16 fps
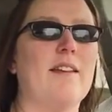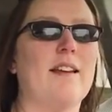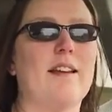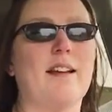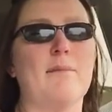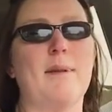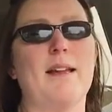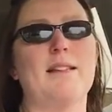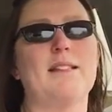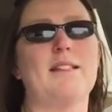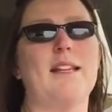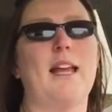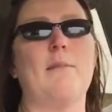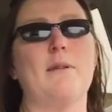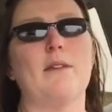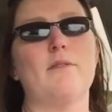Like I made
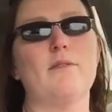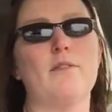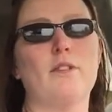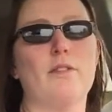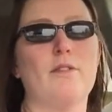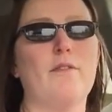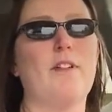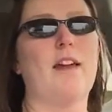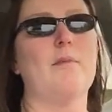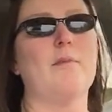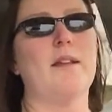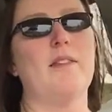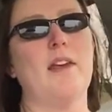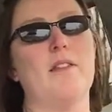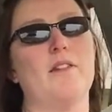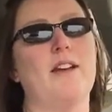salmon for the family
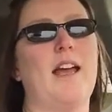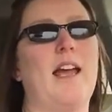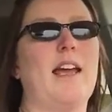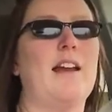the other day,